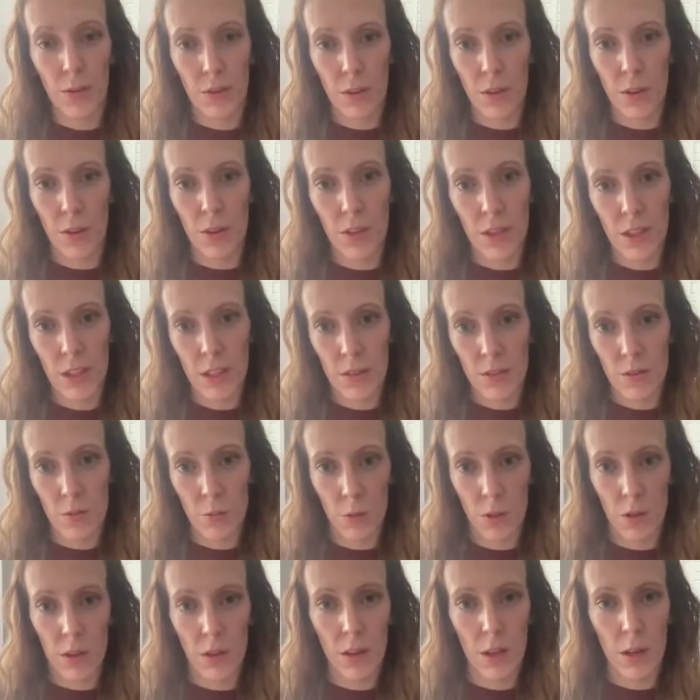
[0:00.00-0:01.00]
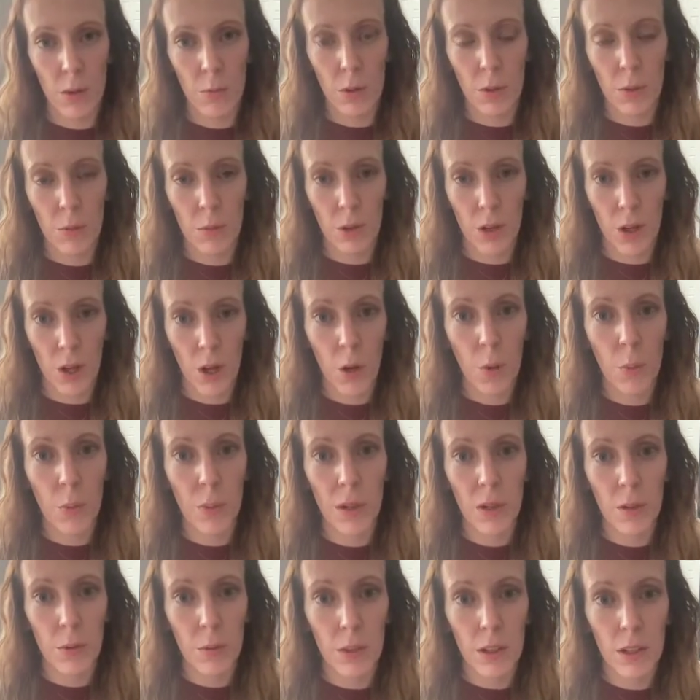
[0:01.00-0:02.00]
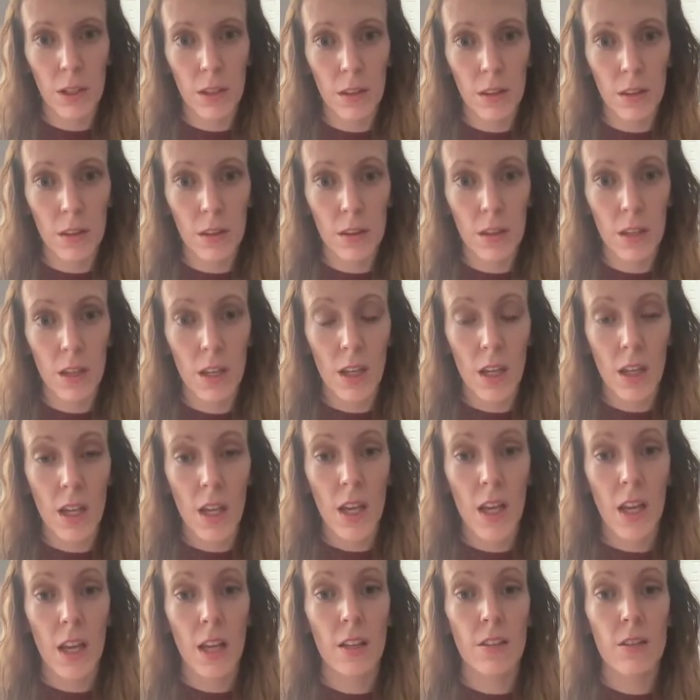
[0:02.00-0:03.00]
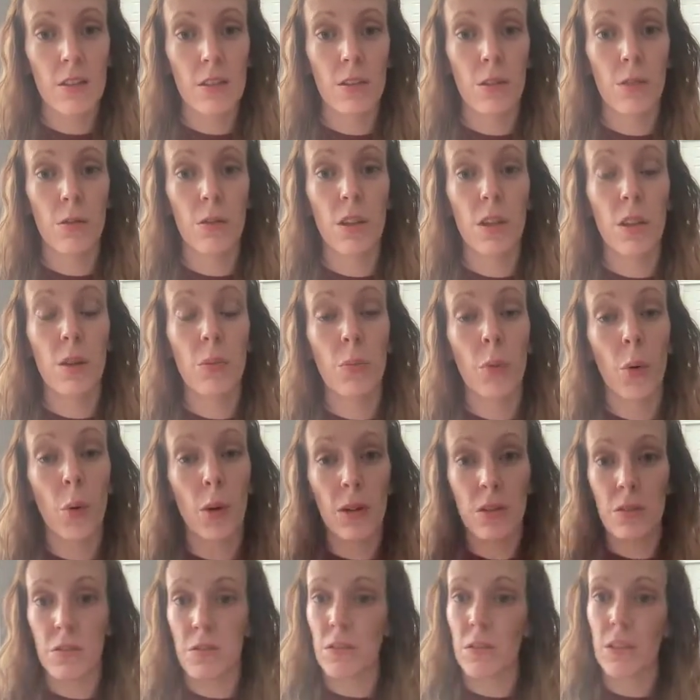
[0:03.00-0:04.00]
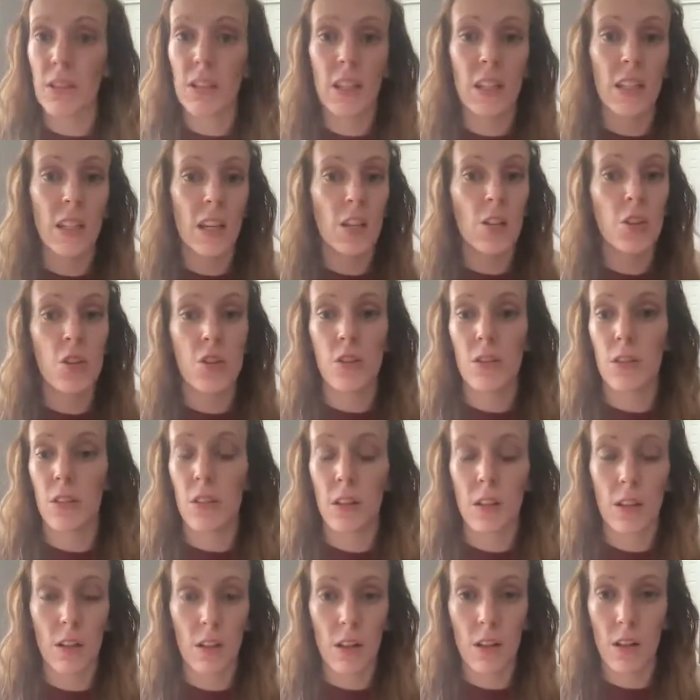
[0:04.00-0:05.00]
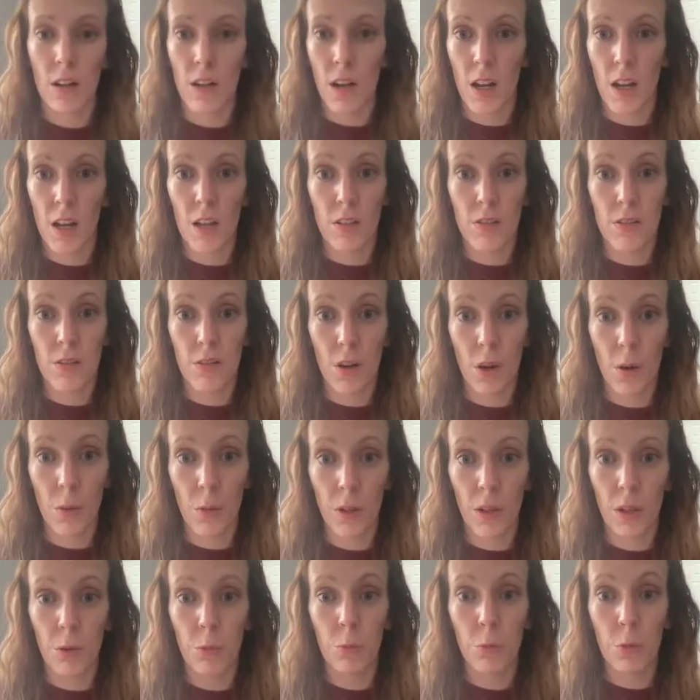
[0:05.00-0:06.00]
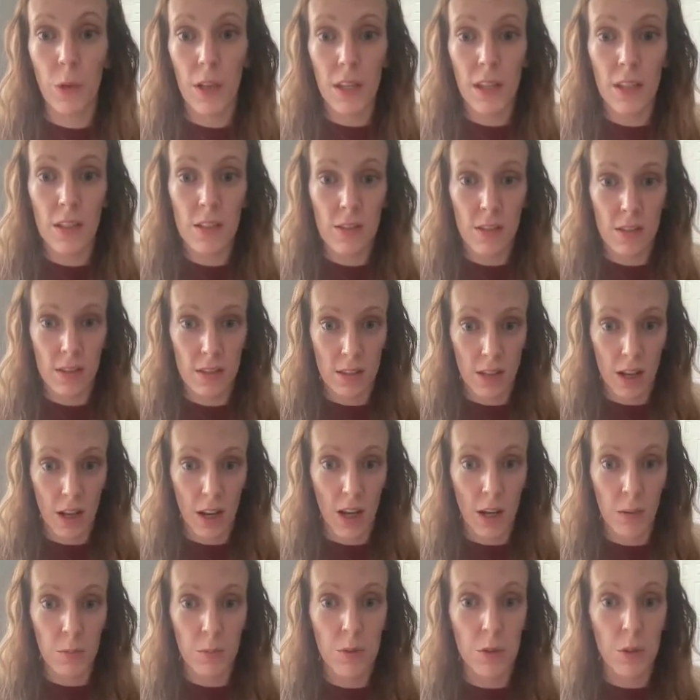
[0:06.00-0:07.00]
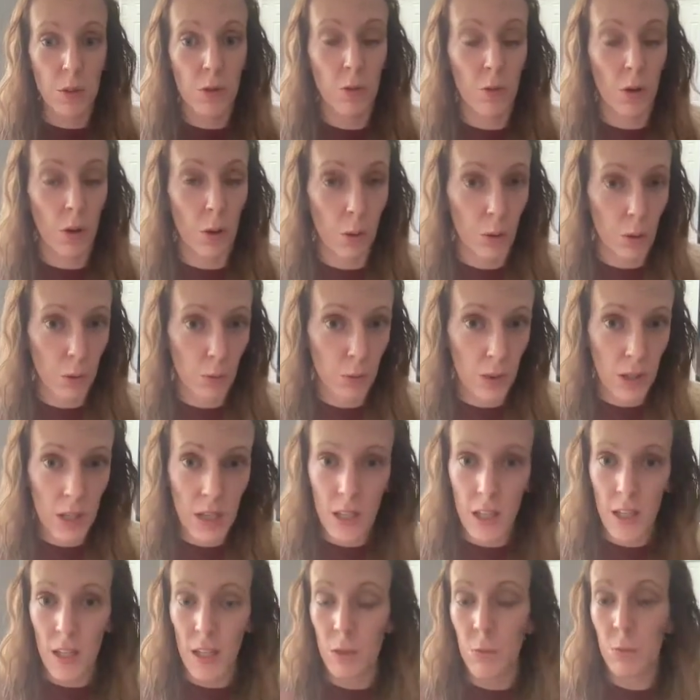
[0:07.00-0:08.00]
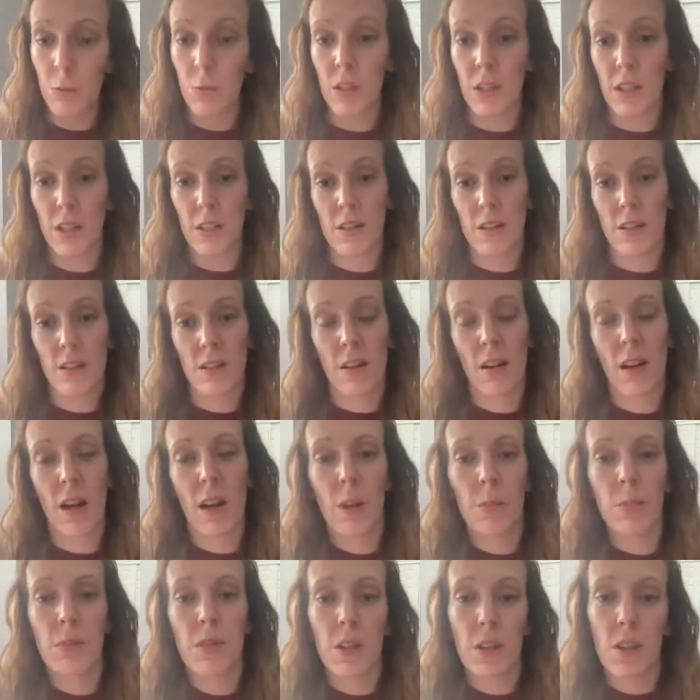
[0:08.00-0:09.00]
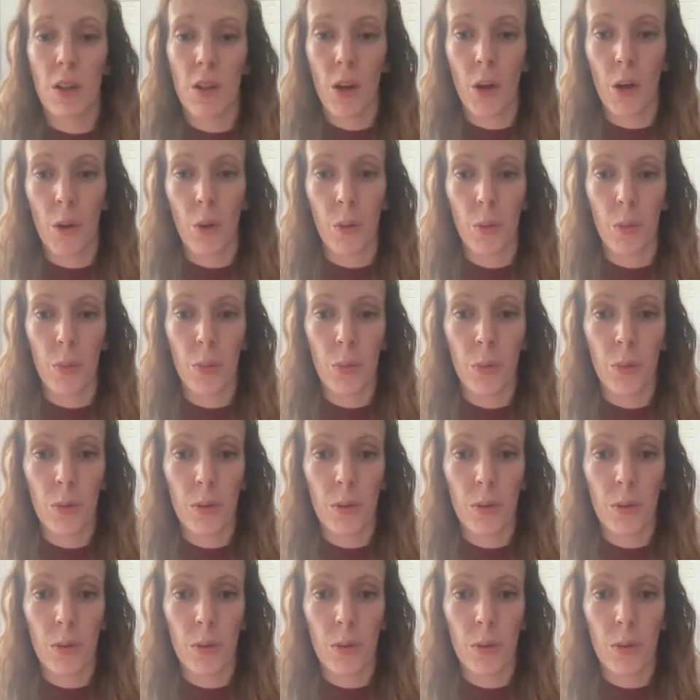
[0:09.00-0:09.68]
the things were that we were coping with. And so the important delineation here is knowing when it's time to grow and when it's time to cope.